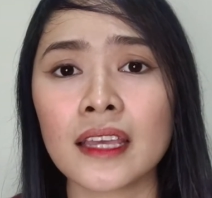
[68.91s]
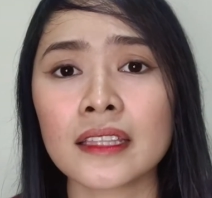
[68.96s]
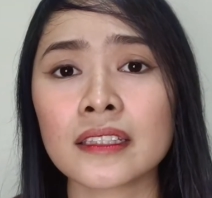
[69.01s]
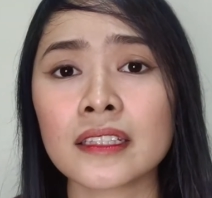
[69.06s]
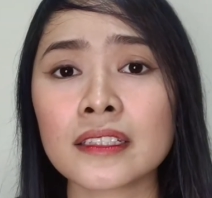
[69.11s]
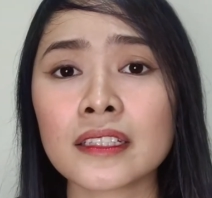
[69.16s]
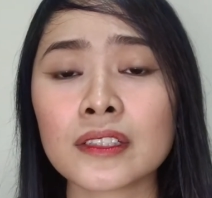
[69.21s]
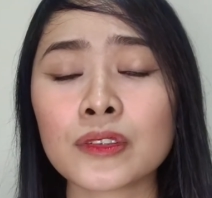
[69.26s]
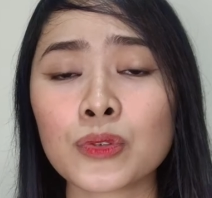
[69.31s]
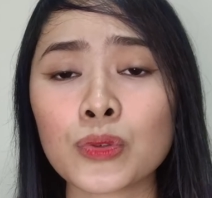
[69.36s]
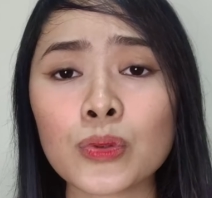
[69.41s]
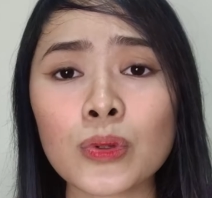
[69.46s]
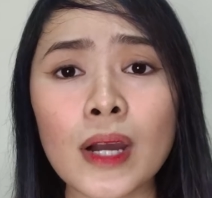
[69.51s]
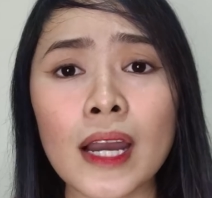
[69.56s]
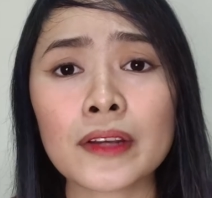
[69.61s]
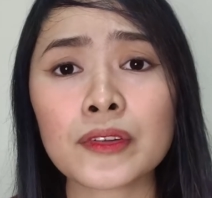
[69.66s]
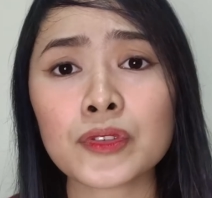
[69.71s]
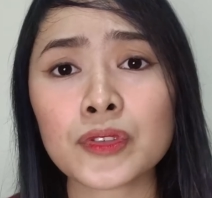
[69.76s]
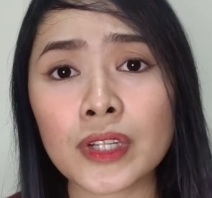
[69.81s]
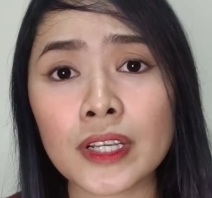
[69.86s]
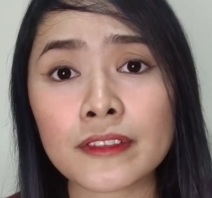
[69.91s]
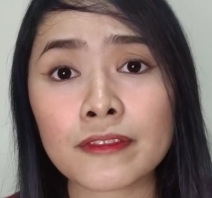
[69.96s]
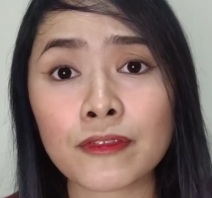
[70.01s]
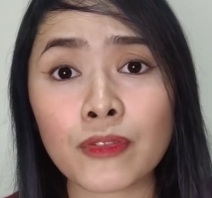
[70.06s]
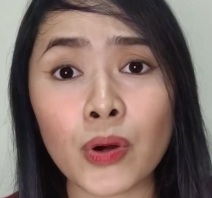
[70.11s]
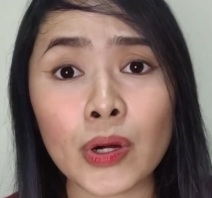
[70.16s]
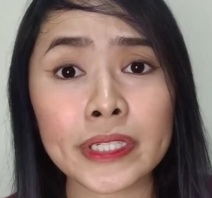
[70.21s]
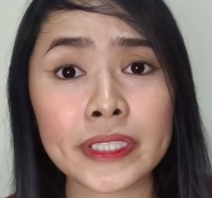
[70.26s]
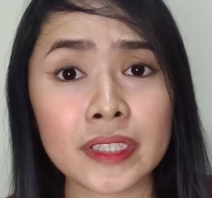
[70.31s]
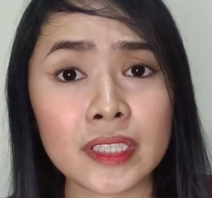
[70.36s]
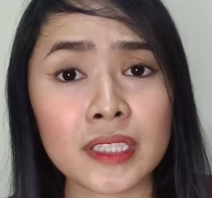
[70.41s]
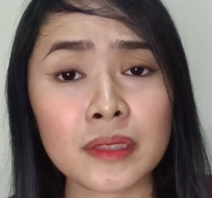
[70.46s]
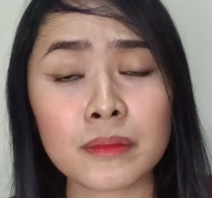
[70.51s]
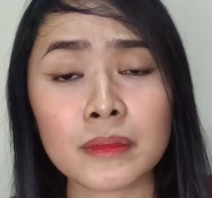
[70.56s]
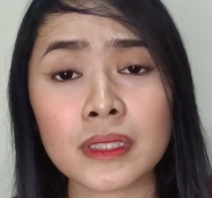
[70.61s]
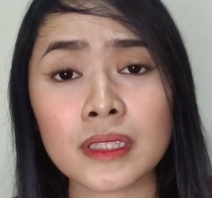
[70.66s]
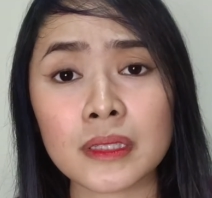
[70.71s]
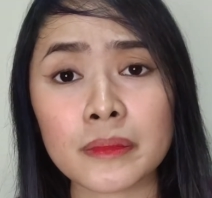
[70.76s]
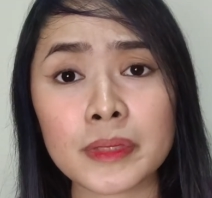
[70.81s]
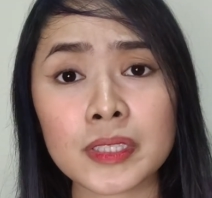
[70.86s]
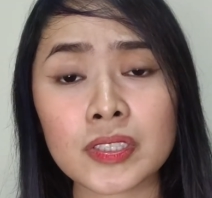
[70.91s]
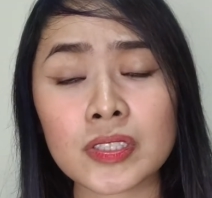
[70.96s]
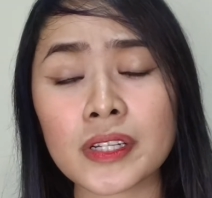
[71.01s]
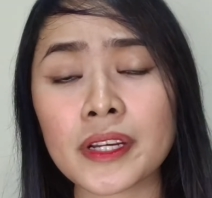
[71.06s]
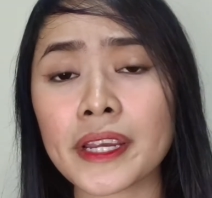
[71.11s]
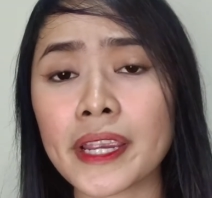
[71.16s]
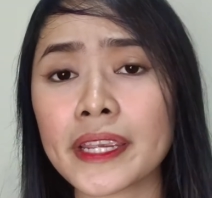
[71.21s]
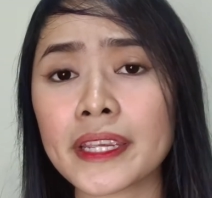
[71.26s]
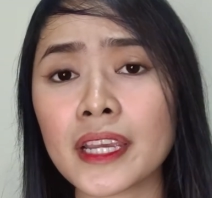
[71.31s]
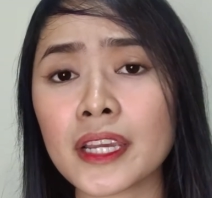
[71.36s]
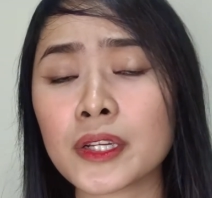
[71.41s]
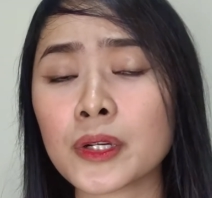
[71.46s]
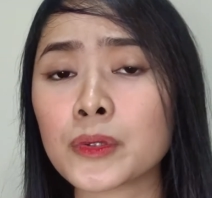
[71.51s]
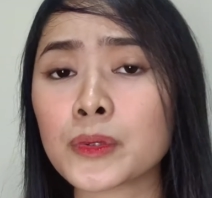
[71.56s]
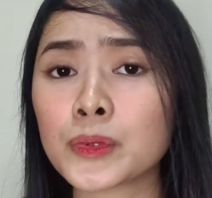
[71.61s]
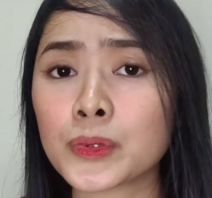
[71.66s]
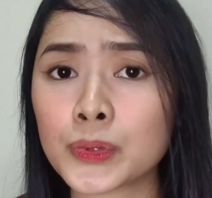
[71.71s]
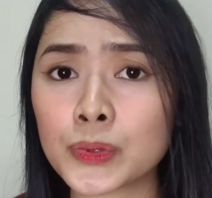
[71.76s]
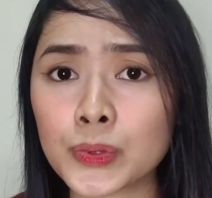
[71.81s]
that the 240mm AIO